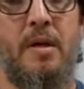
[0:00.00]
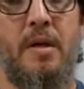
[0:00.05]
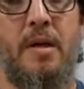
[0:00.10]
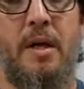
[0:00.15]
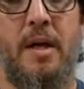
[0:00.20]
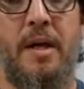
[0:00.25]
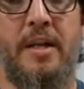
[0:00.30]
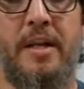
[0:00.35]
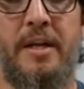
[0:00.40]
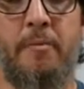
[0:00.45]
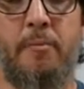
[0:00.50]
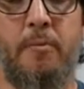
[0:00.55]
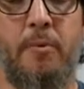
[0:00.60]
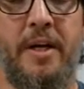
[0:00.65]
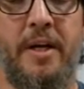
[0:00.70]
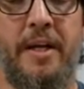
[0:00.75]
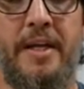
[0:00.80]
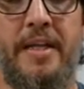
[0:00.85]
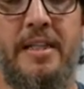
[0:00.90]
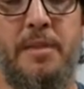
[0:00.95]
And then when
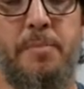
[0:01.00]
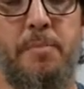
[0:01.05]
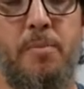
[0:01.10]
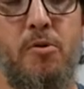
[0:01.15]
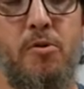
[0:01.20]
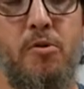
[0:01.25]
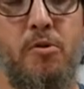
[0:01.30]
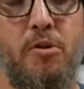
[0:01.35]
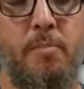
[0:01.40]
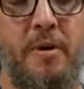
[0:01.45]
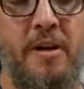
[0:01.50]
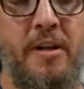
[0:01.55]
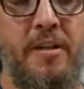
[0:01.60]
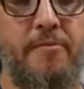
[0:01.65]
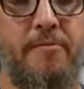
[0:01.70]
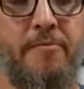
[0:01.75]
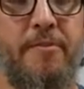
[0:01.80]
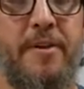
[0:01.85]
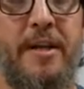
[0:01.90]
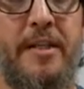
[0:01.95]
it gets pulled by the
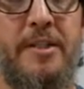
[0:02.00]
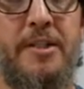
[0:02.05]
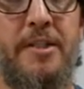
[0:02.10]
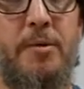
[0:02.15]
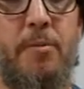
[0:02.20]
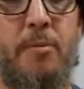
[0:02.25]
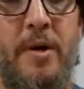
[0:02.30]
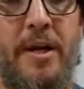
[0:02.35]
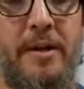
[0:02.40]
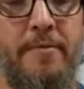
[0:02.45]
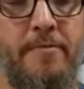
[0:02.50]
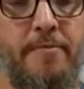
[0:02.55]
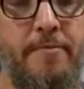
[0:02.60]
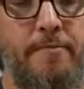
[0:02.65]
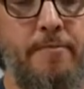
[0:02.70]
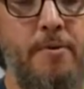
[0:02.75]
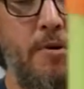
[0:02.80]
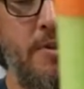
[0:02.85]
fish, the weight falls